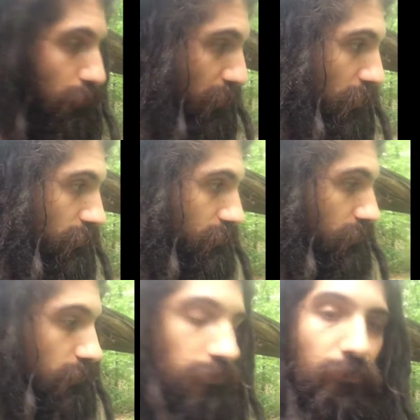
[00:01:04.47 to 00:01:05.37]

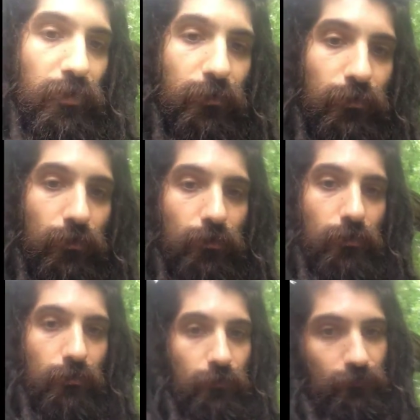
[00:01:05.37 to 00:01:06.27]
apparently, that
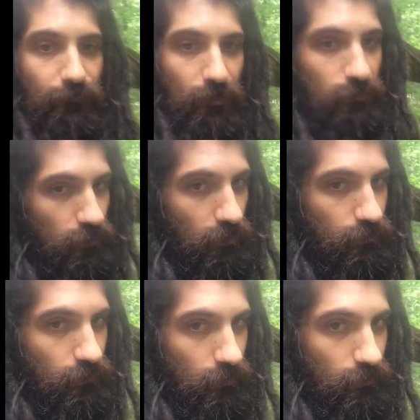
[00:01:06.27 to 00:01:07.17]
people felt
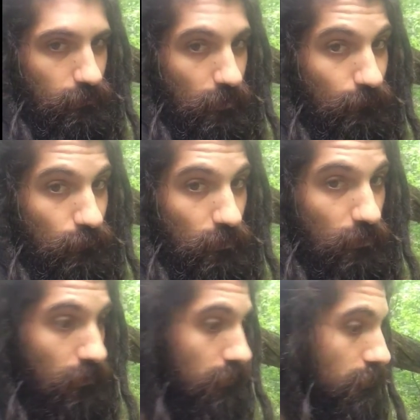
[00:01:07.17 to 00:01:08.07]
judged and they stopped
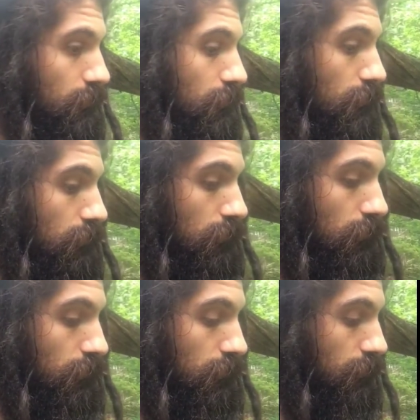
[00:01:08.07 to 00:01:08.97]
drinking it.
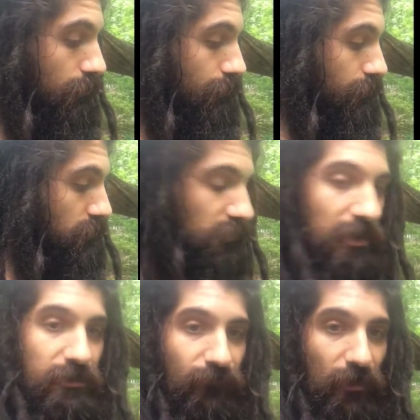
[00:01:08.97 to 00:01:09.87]
Um,
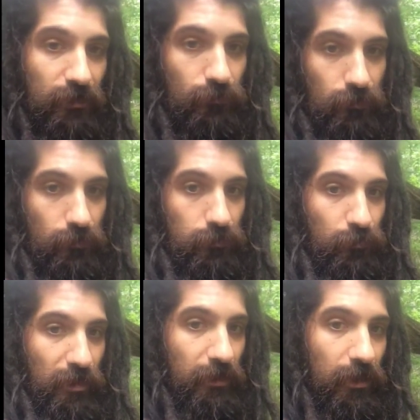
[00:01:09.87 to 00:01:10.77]
sassafras was
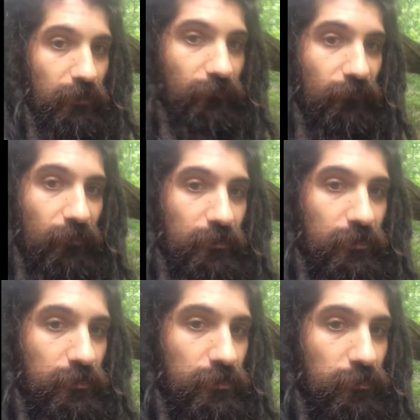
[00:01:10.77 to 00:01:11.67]
used by native
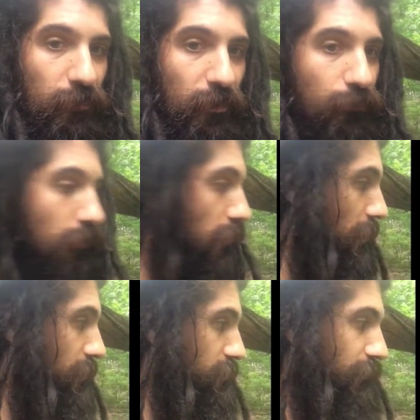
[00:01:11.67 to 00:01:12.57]
indigenous people
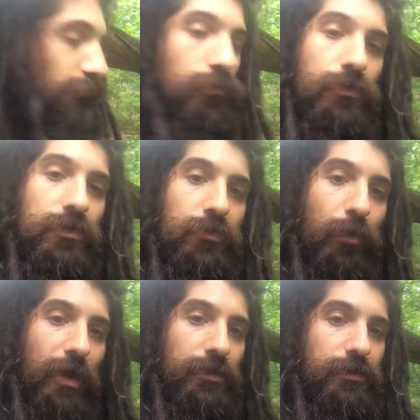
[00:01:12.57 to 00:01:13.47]
as a food
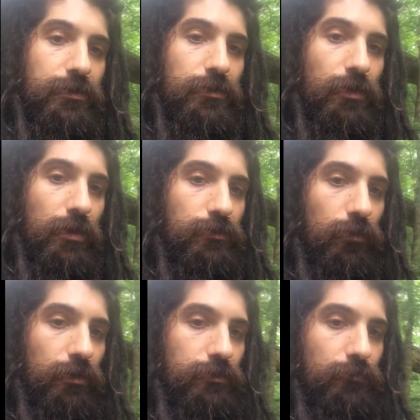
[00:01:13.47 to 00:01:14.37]
spice as
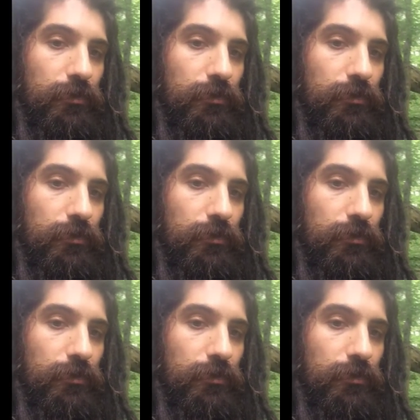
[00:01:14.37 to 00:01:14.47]
well as a